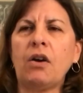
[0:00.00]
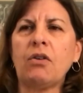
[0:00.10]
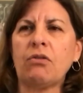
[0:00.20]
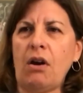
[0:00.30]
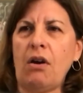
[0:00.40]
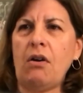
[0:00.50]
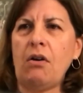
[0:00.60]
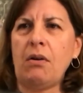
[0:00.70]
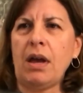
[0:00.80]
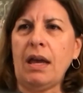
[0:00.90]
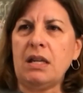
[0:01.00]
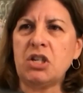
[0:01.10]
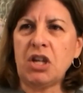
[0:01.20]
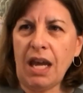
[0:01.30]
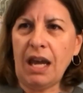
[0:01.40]
grow and
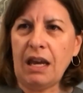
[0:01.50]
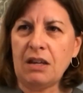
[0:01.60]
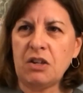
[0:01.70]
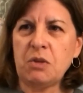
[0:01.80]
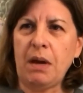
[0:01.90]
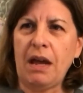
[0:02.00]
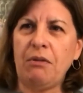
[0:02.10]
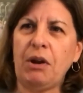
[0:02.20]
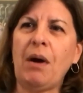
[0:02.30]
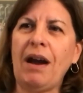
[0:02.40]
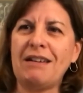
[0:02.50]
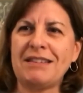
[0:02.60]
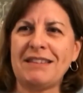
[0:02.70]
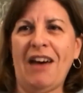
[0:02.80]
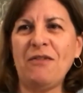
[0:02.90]
change, but it requires
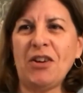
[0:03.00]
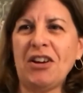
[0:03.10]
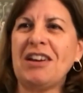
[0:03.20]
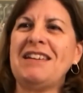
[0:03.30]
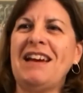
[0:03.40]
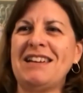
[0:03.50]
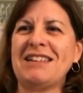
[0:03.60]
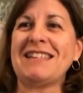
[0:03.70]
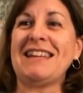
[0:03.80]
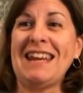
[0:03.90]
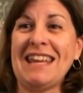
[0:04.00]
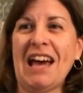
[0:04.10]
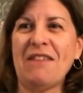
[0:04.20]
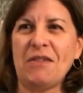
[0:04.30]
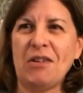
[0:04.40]
effort, and not just any
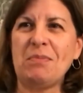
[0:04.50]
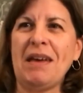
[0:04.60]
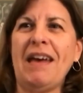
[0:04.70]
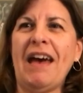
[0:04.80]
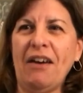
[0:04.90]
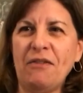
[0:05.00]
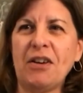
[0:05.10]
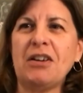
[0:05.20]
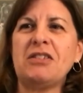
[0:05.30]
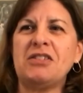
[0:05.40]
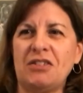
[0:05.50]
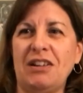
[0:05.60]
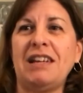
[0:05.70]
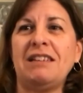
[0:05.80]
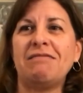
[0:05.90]
effort, but effort
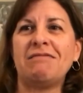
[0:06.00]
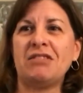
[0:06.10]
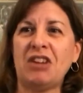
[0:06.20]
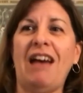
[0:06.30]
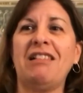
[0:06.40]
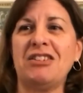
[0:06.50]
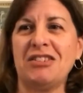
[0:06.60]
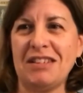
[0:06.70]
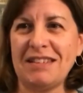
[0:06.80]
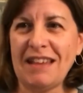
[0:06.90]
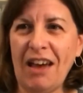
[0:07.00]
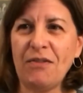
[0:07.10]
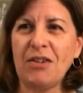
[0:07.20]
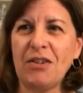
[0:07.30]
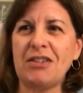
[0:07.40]
during challenges,
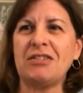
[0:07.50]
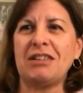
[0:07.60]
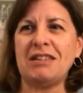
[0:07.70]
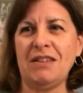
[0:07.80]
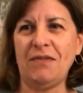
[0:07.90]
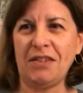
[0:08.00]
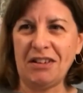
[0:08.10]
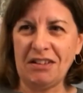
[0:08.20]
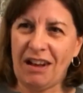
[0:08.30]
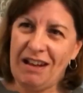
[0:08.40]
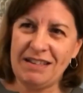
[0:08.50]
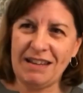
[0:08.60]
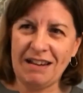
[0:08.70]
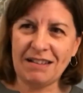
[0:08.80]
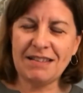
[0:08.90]
effort during difficult
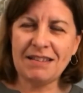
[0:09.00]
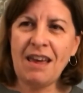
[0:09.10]
contexts.